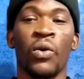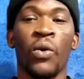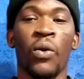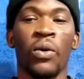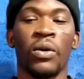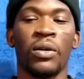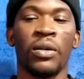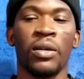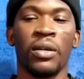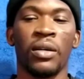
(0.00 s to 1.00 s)
go.
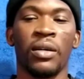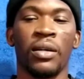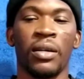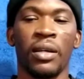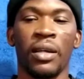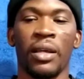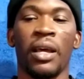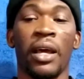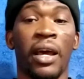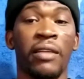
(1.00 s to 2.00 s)

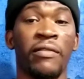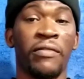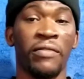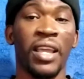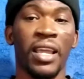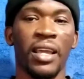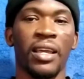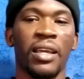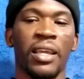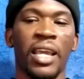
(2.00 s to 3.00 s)
And fi
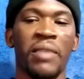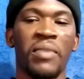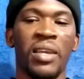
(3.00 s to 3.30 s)
can